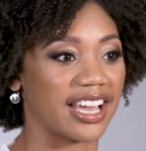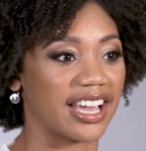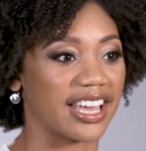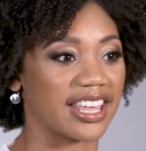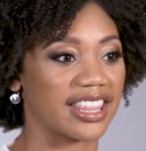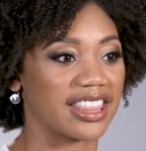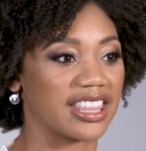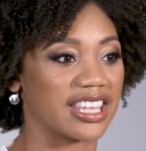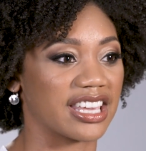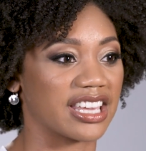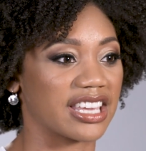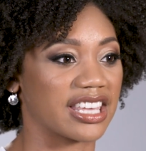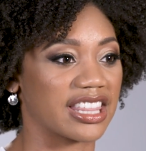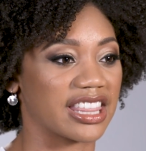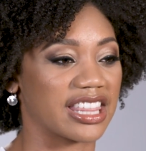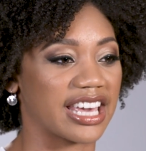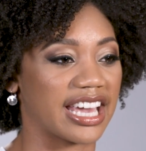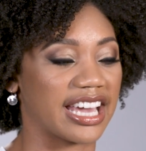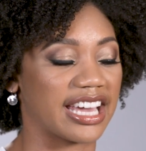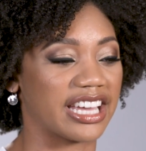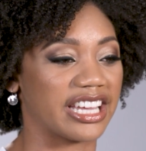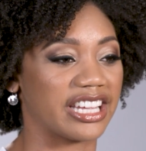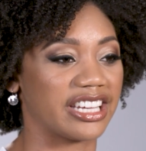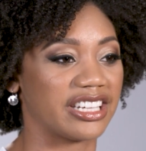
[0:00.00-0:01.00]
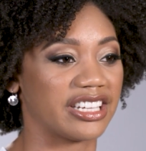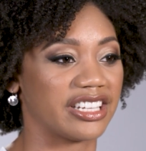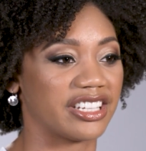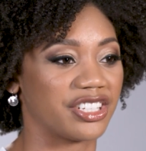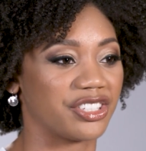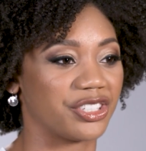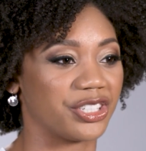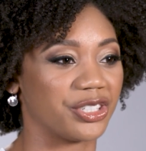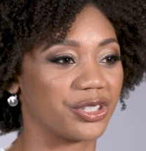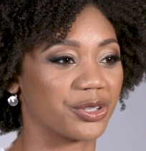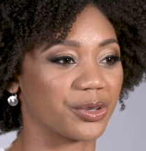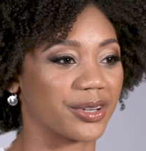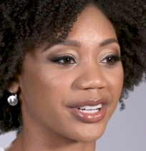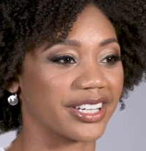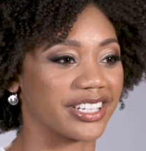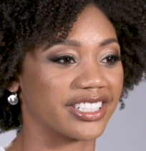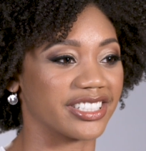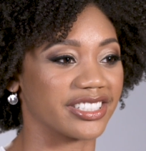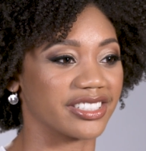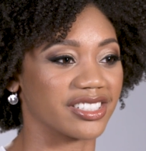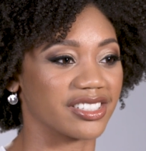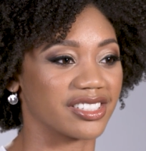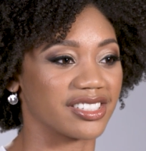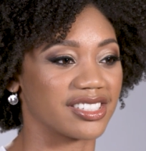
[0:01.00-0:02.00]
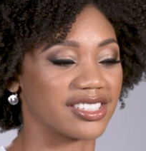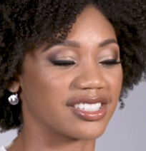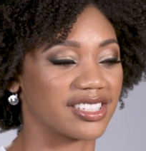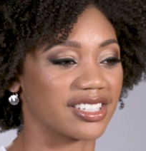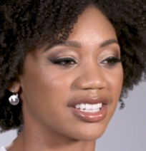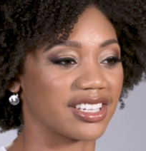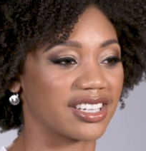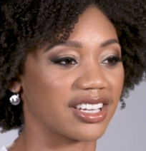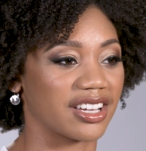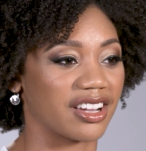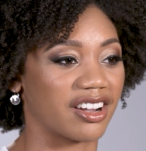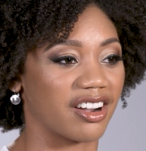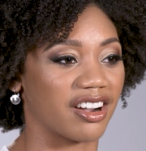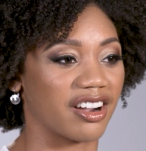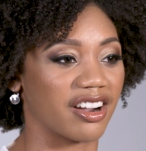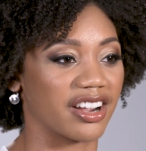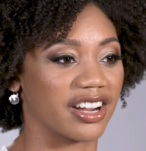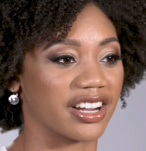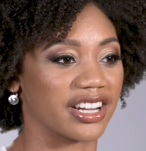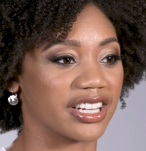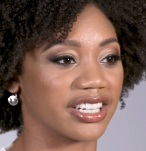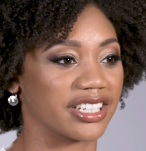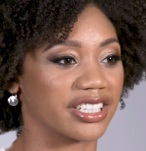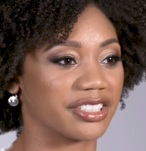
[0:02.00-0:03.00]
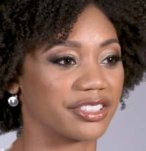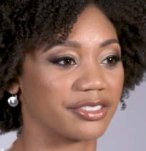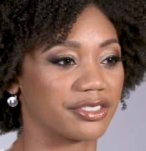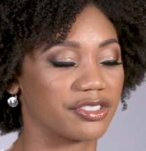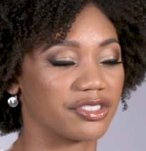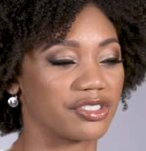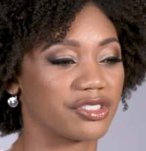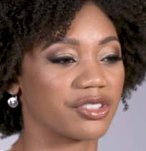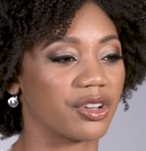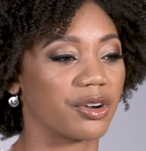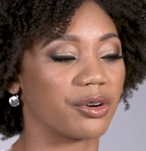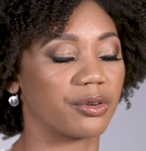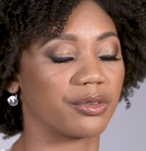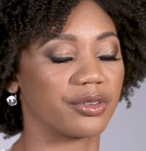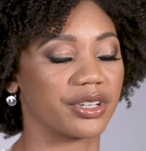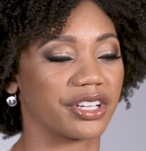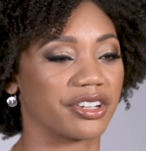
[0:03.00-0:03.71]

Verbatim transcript: I think that Detroiters are so